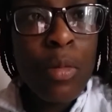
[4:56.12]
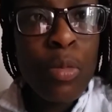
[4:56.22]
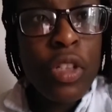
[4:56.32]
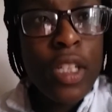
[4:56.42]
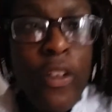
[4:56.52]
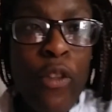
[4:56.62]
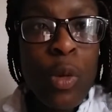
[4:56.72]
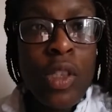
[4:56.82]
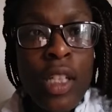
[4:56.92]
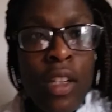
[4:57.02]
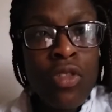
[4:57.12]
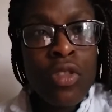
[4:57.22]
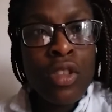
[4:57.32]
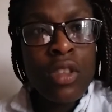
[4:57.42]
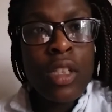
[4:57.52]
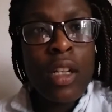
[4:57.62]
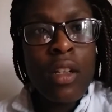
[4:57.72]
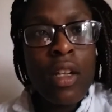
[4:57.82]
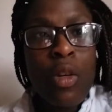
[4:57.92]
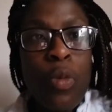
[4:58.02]
Morning everyone, so I literally just
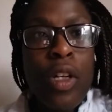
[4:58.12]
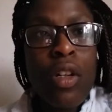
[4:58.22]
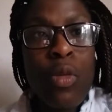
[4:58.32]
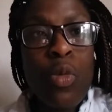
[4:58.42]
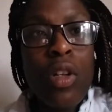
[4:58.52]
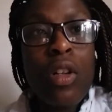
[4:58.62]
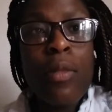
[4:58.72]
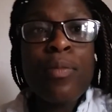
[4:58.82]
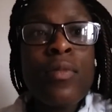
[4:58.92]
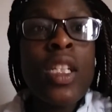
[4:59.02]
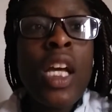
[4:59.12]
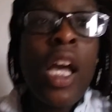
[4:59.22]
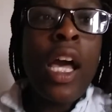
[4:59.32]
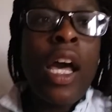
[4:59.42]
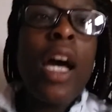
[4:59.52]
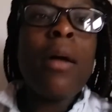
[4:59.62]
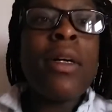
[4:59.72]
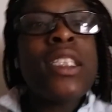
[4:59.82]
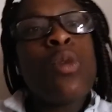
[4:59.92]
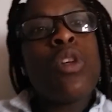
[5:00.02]
kind of like woke up, and
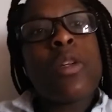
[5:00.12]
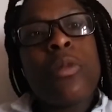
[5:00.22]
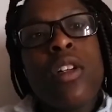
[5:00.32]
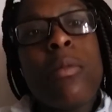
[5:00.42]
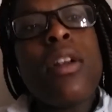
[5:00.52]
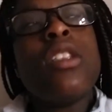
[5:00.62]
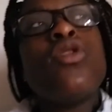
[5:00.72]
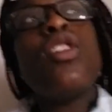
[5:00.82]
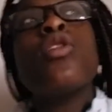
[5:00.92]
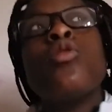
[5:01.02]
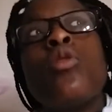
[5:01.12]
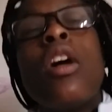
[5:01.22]
my dad woke me up by his phone call.